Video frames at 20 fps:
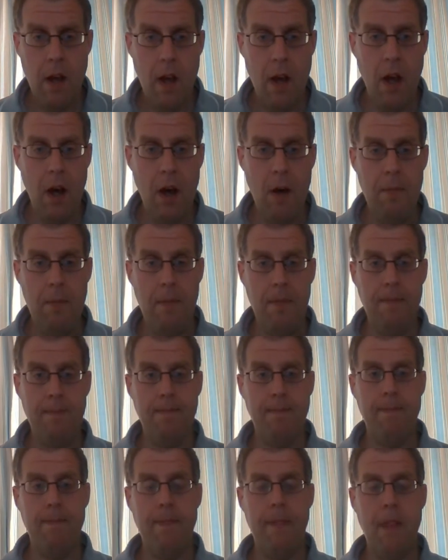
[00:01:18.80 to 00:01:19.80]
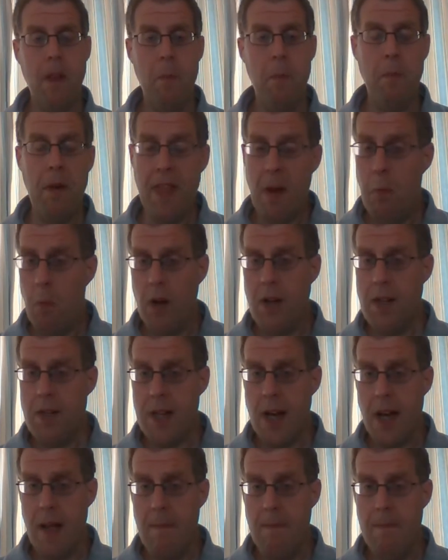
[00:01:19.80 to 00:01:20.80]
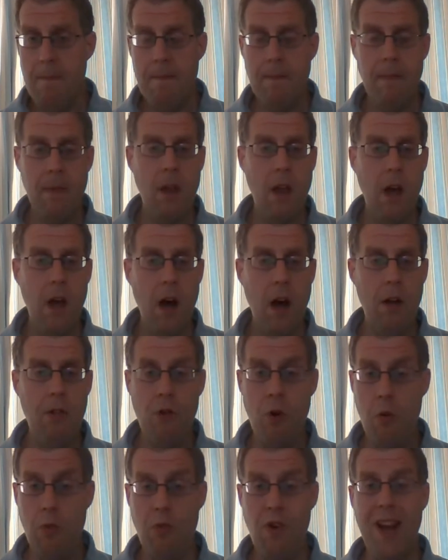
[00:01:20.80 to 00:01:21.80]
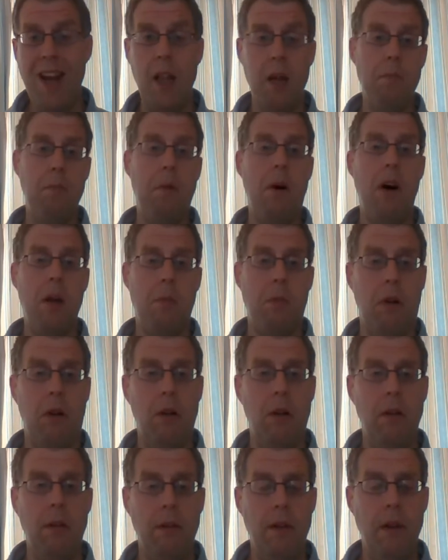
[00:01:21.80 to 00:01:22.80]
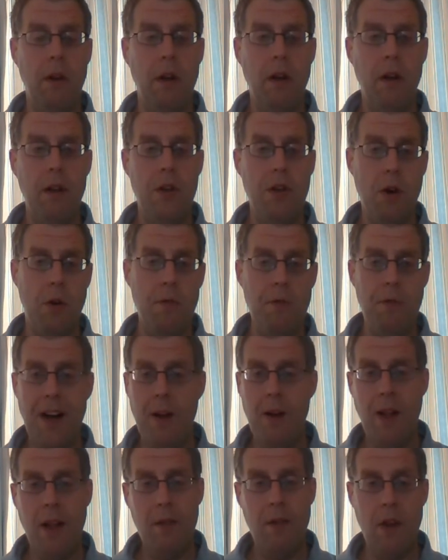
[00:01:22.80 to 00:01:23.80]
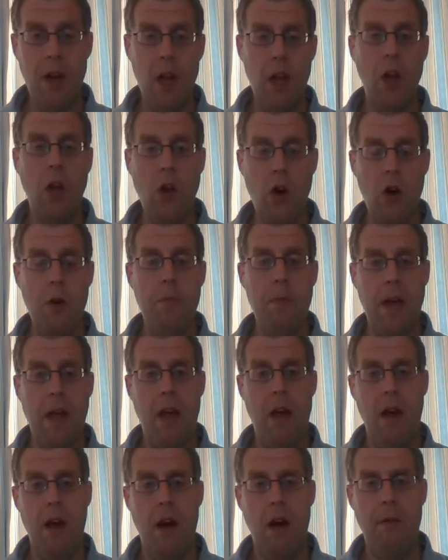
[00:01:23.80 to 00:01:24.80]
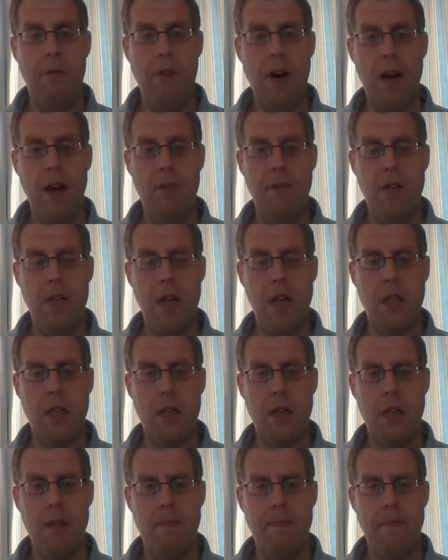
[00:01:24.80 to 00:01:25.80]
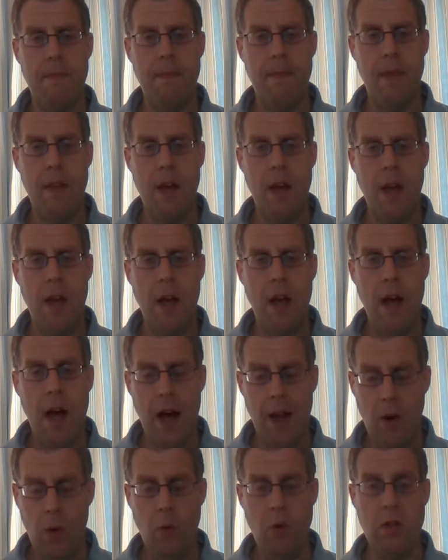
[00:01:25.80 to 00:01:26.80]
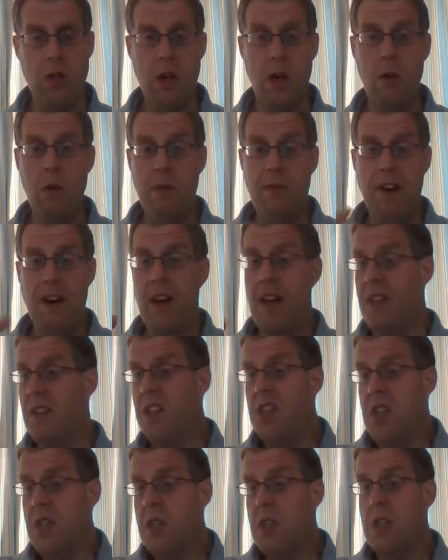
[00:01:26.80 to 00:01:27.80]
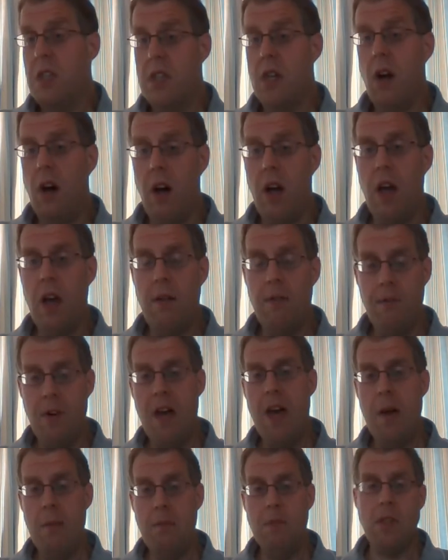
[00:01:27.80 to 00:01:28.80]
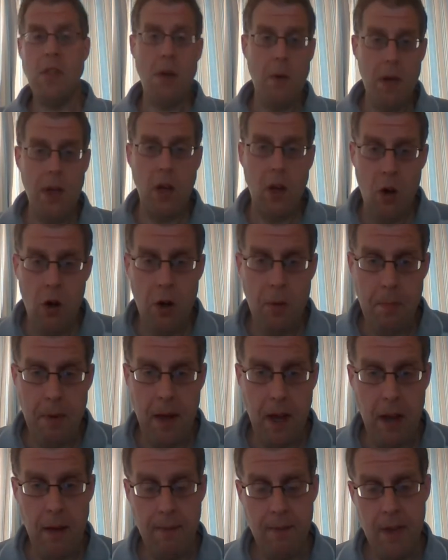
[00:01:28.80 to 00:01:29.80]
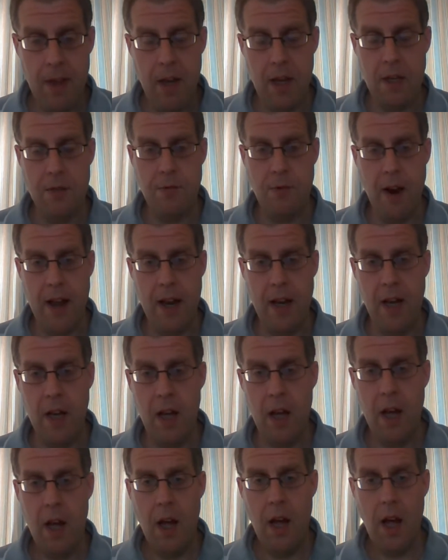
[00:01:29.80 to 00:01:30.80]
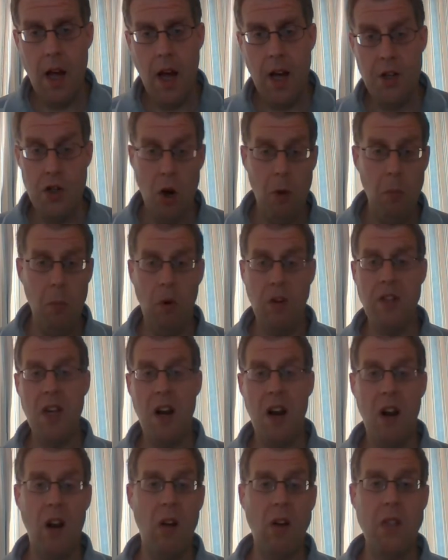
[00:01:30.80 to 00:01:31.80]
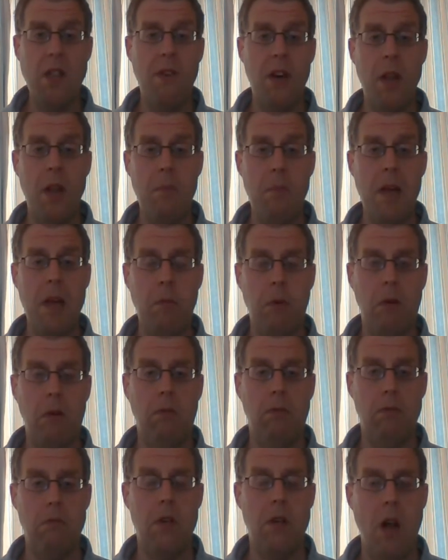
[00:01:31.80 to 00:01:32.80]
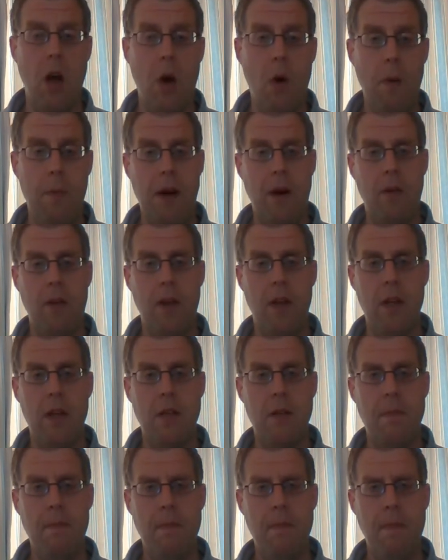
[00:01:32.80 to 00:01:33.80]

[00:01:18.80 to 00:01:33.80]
But then one day, through reading the Bible, John found out that he could be a friend of Jesus. And also, he found out that Jesus died for him so he could be his friend. And John wanted lots of other people to know about this.